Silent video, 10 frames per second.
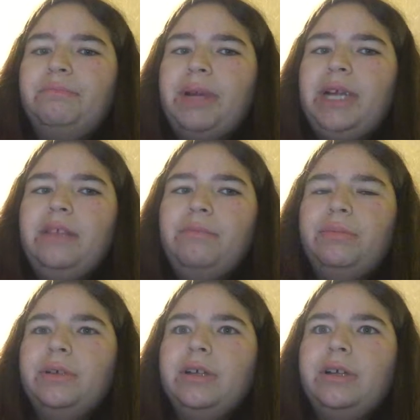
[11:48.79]
by the
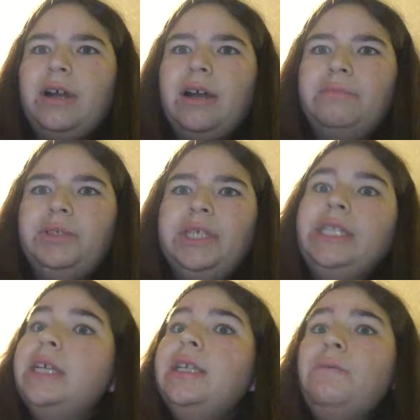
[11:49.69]
book cop. You can
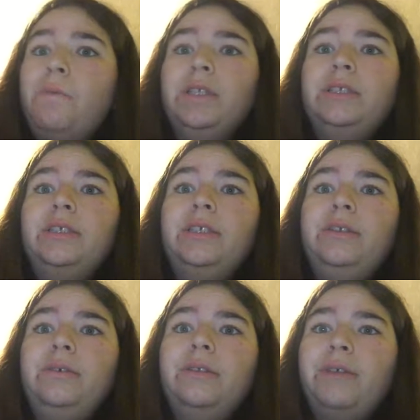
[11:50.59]
tell he wants to
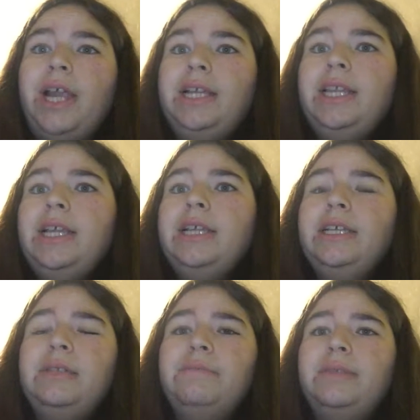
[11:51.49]
do the right
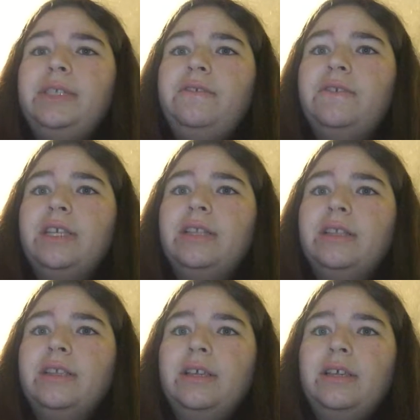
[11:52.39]
thing. He believes
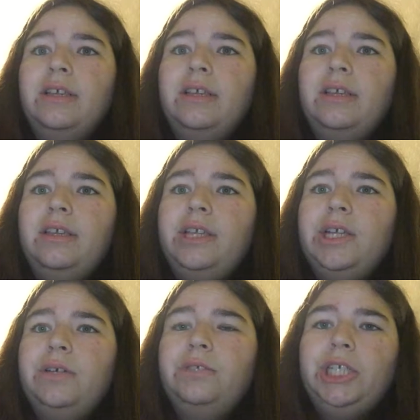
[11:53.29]
in,
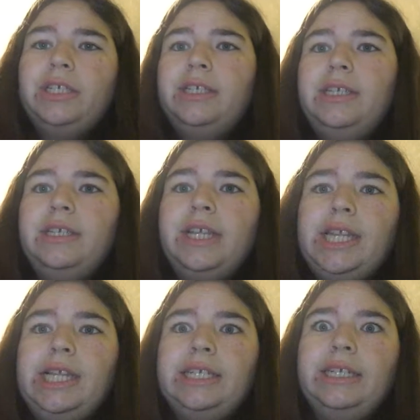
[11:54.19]
justice
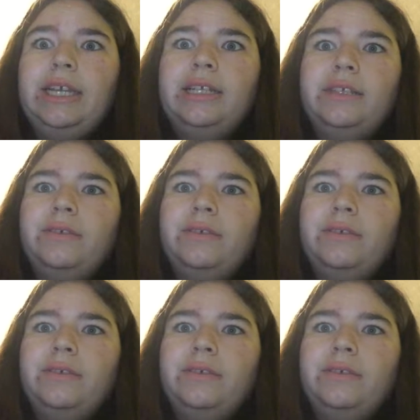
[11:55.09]
and things like that.